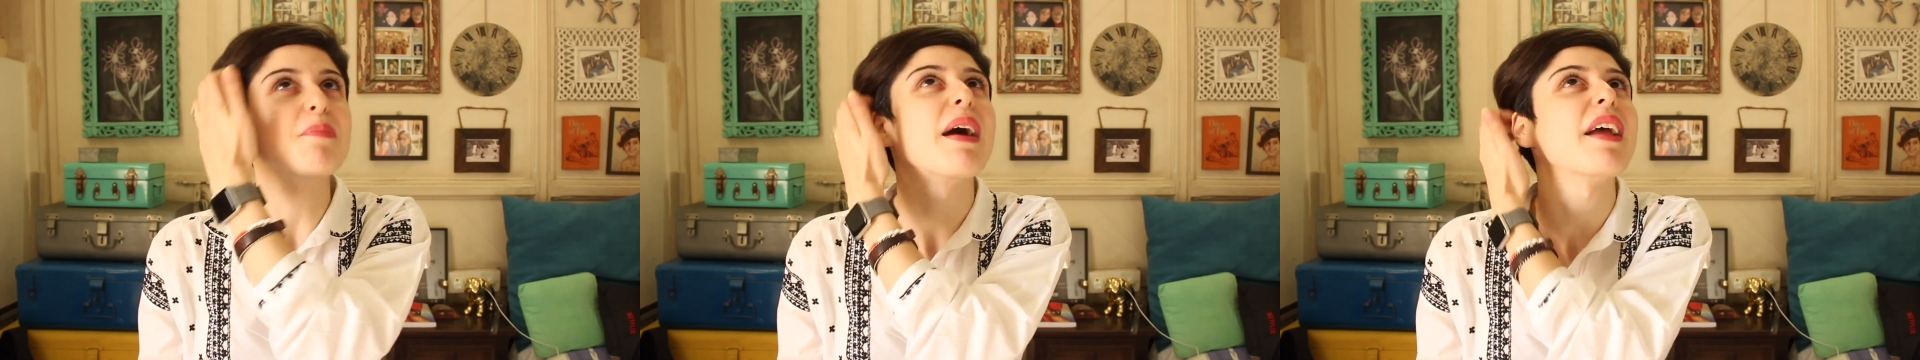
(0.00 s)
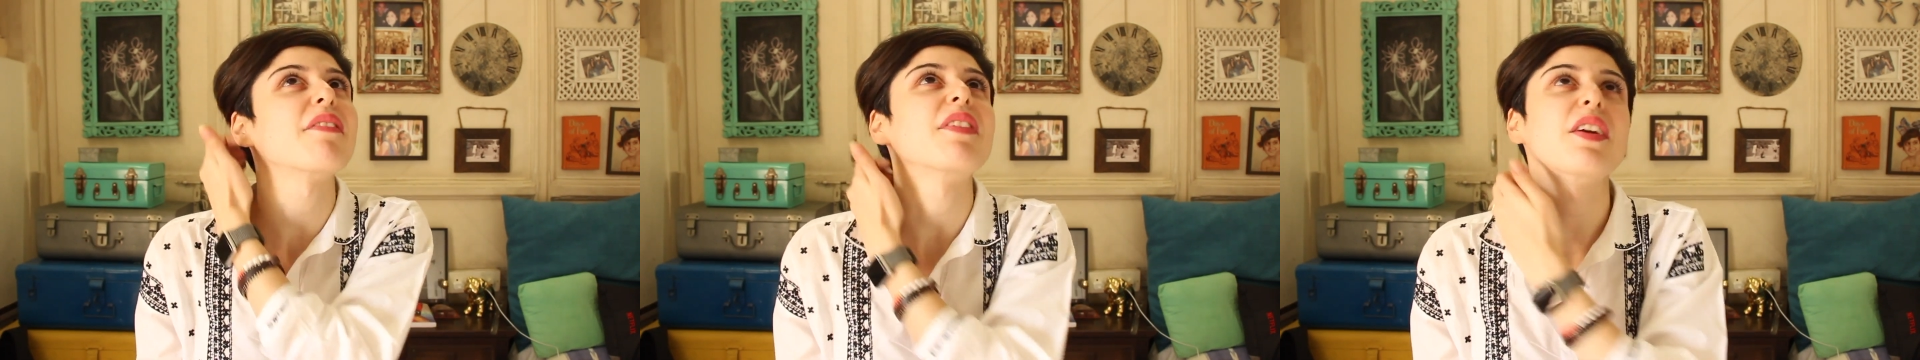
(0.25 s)

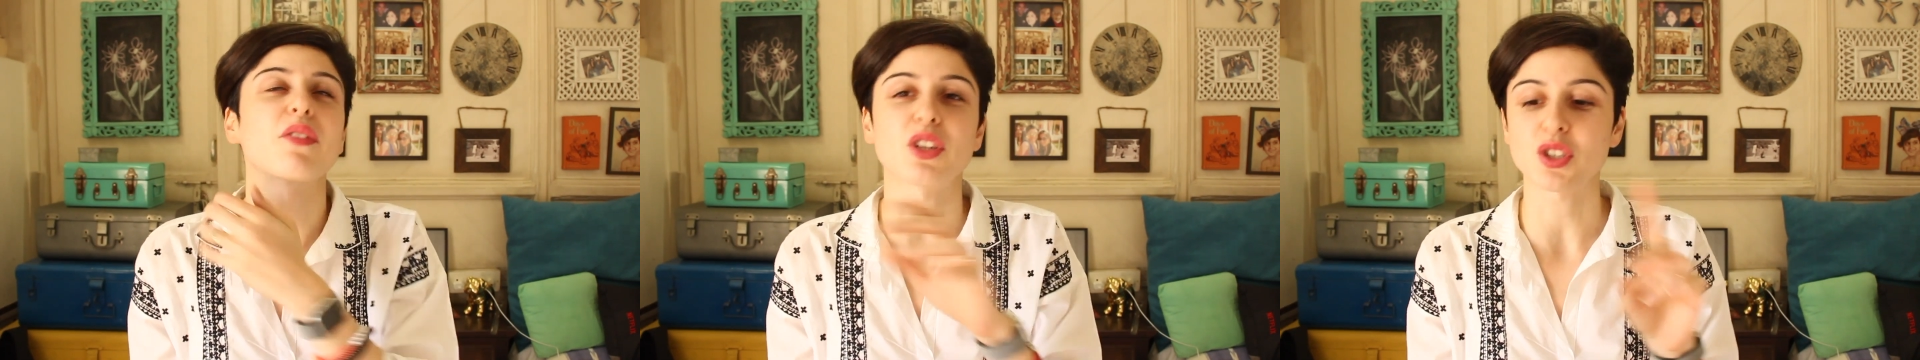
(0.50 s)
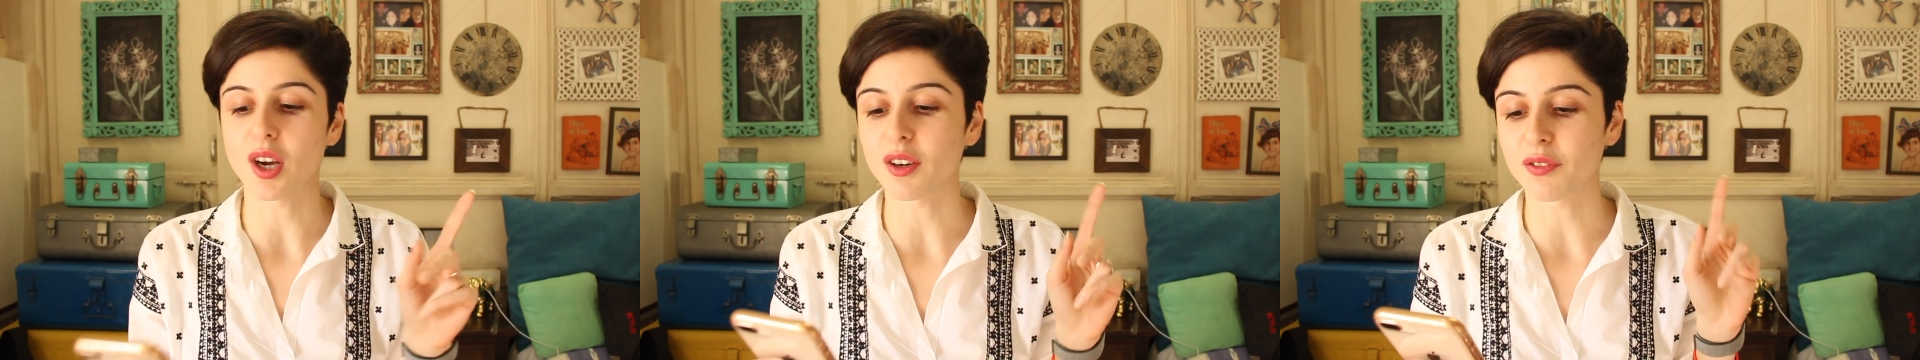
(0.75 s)
my
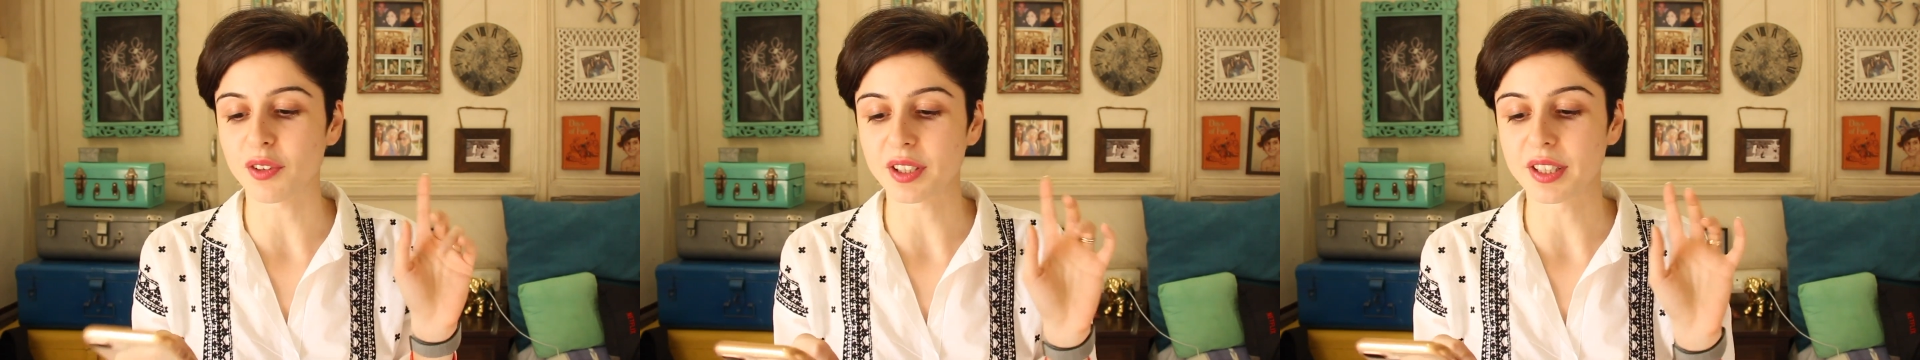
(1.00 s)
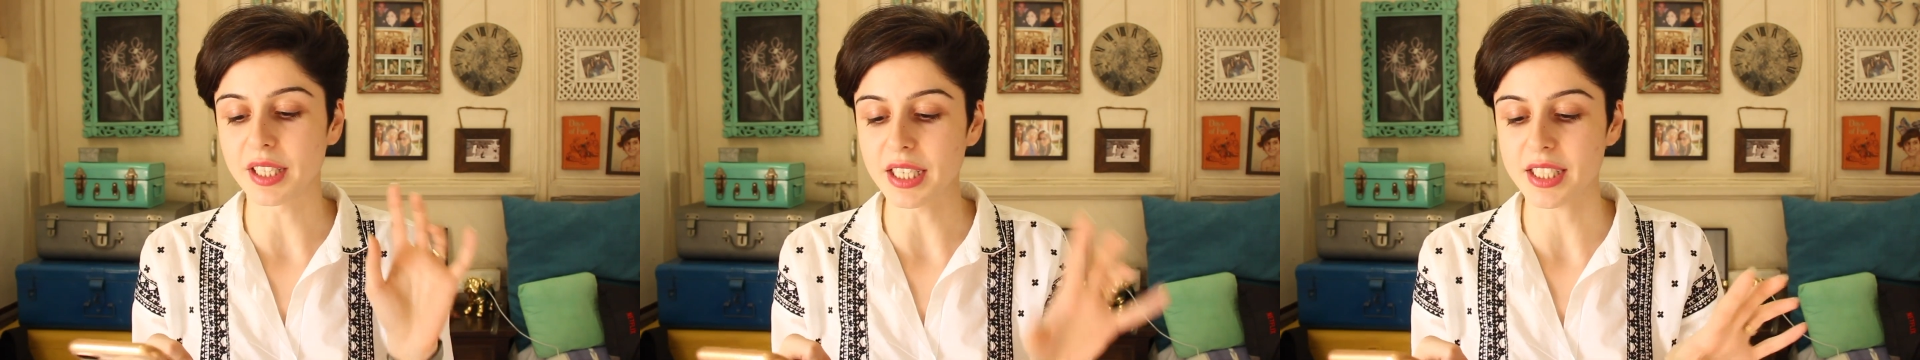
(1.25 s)
favorite song for
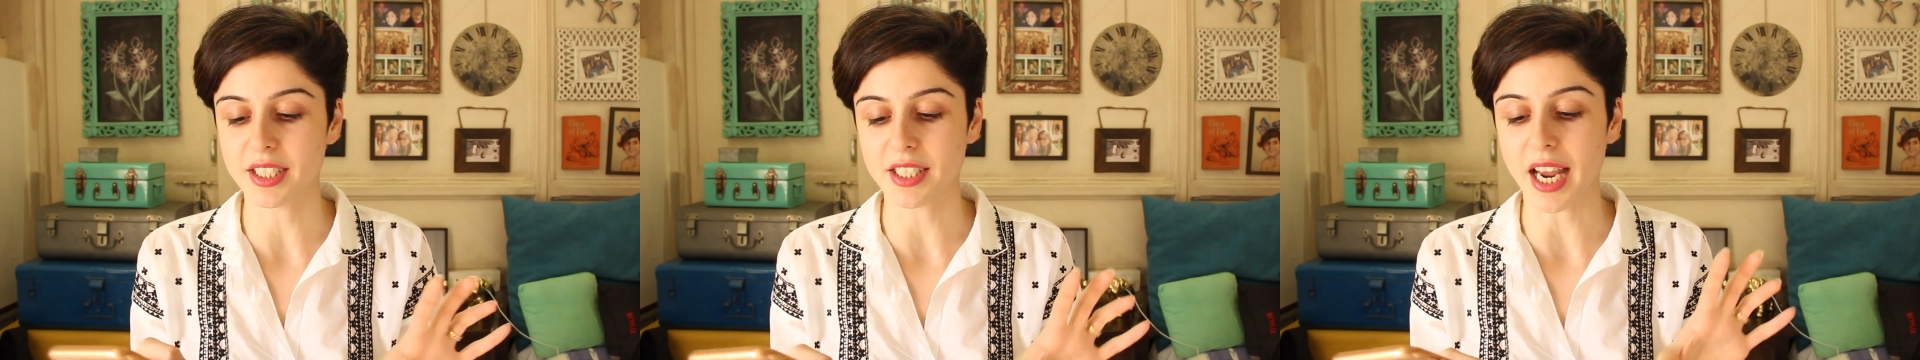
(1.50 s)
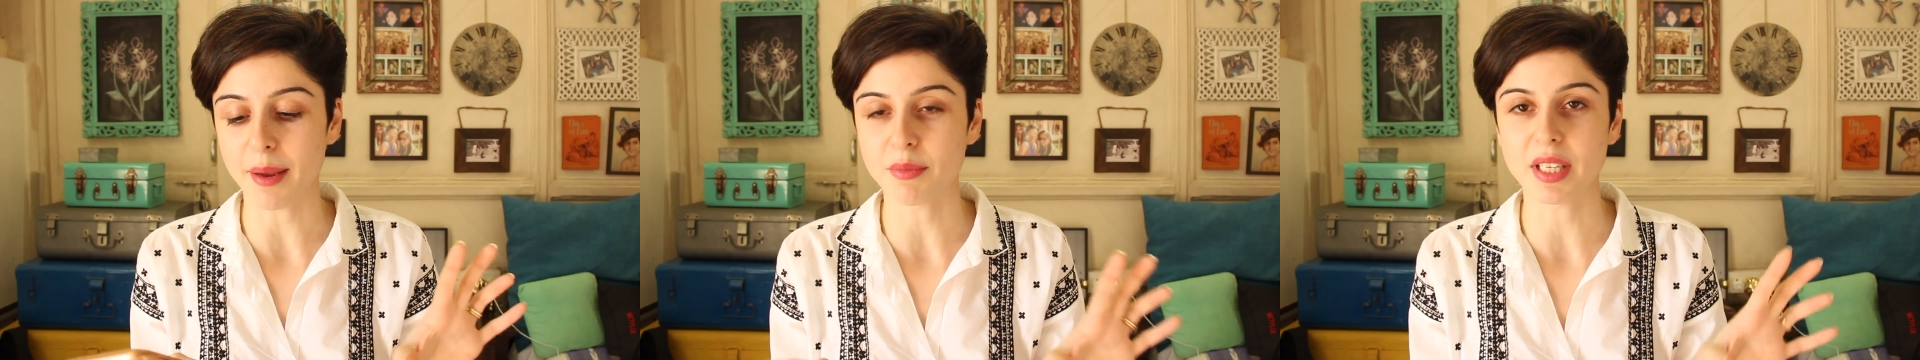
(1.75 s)
this
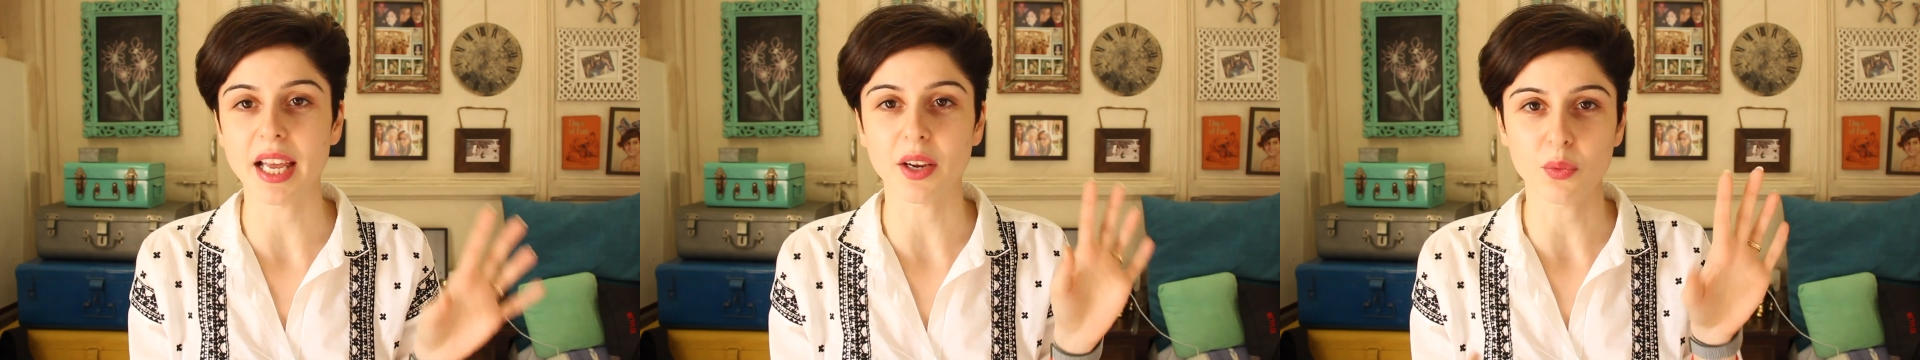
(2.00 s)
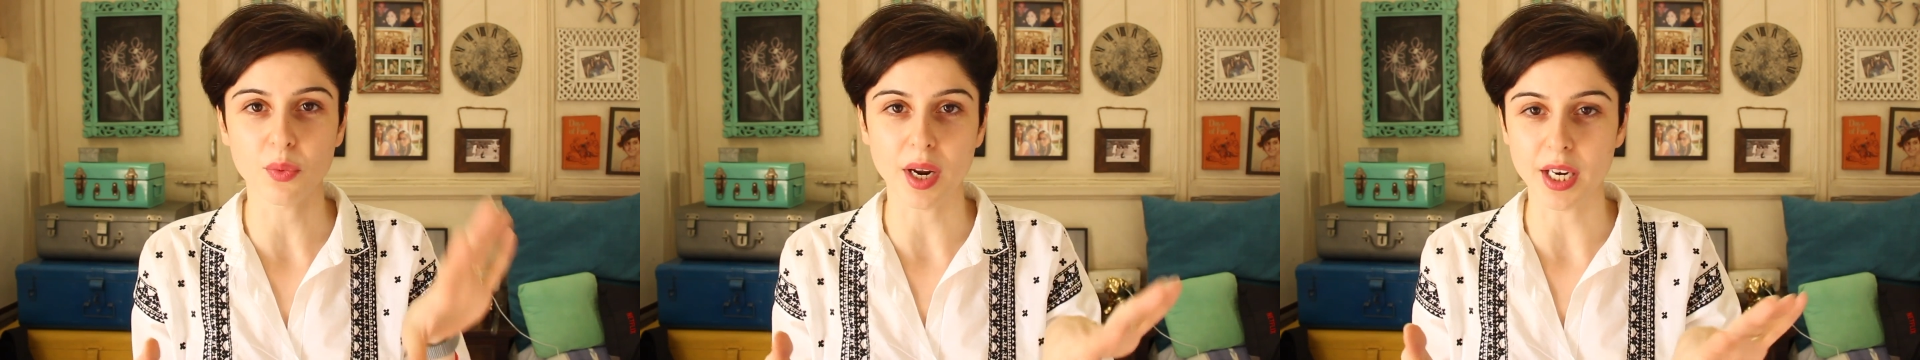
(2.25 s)
time's
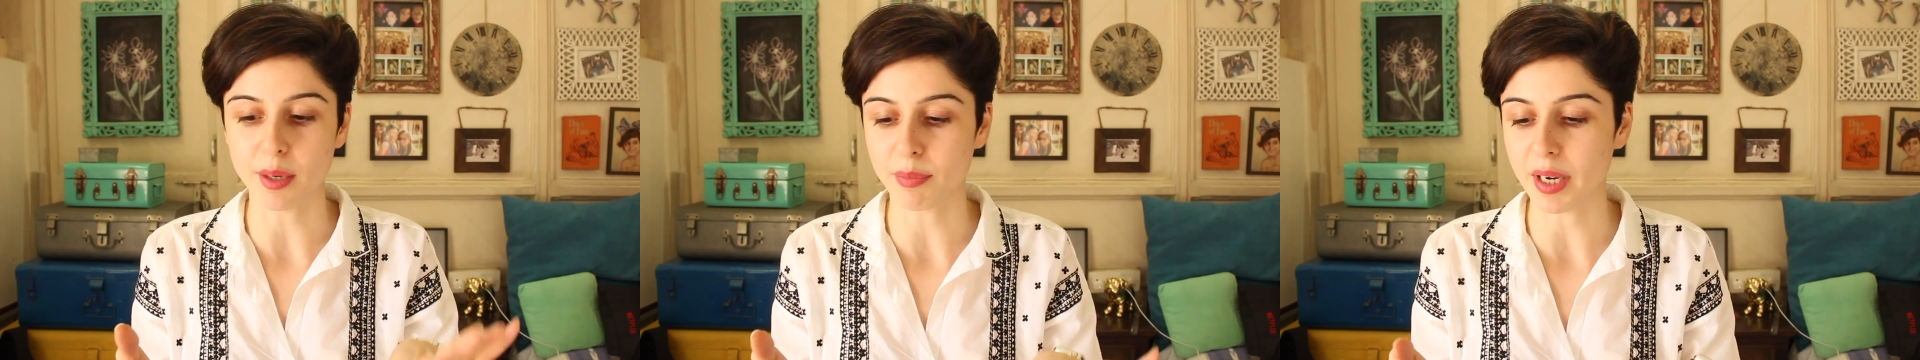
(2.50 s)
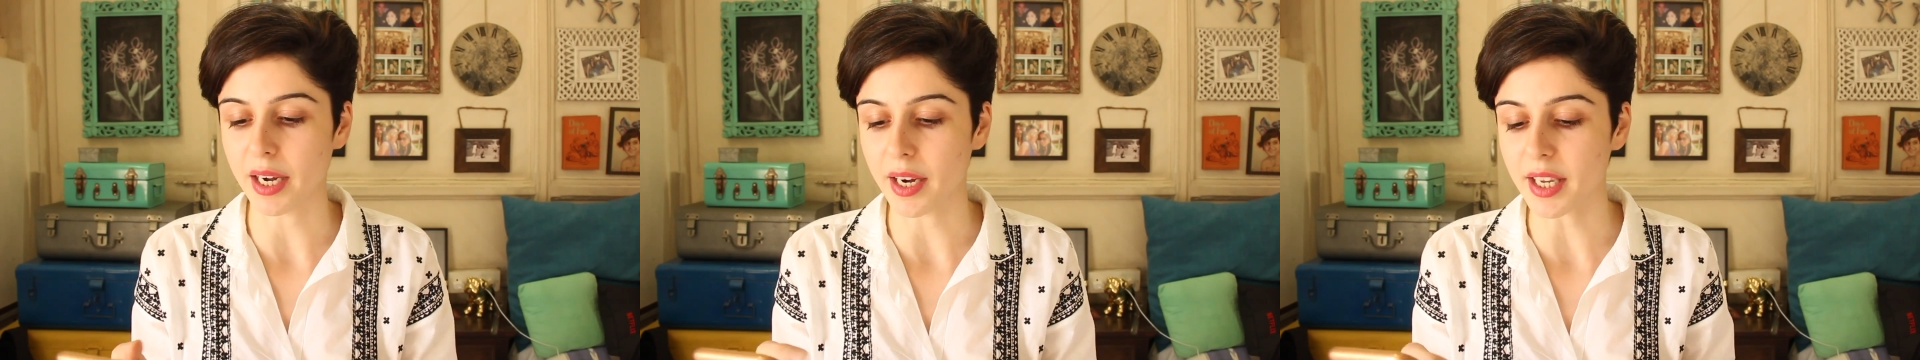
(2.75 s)
like running
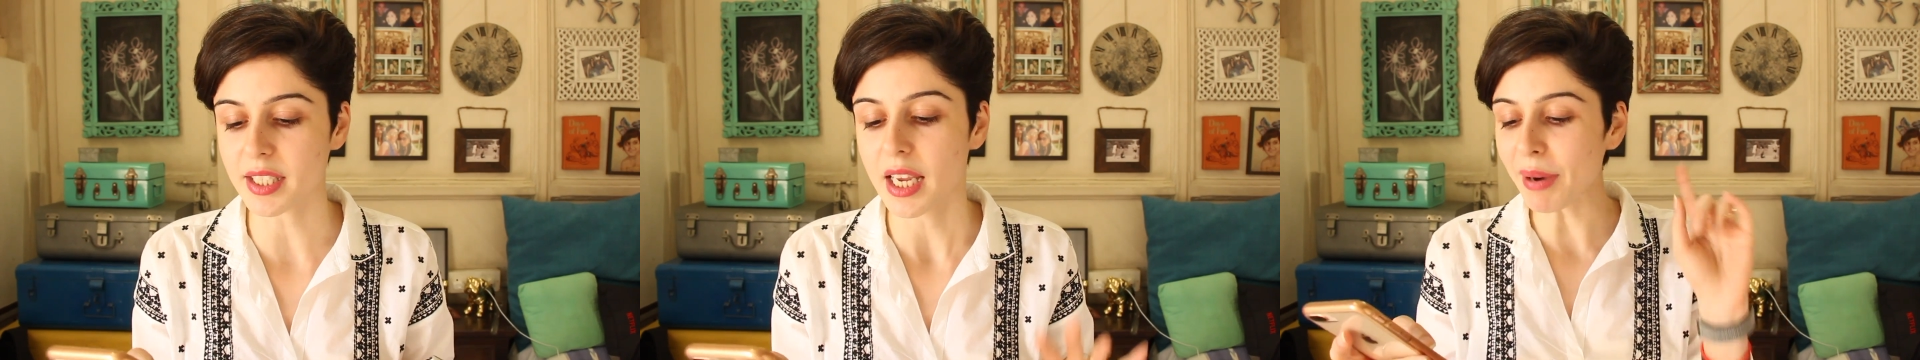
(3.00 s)
playlist.